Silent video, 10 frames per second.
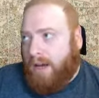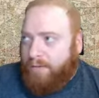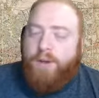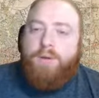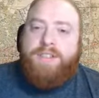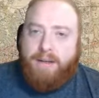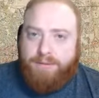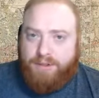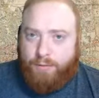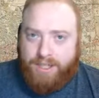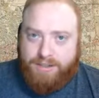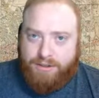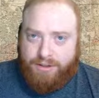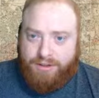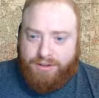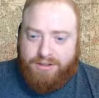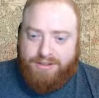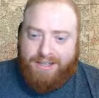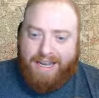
a few types of researchers.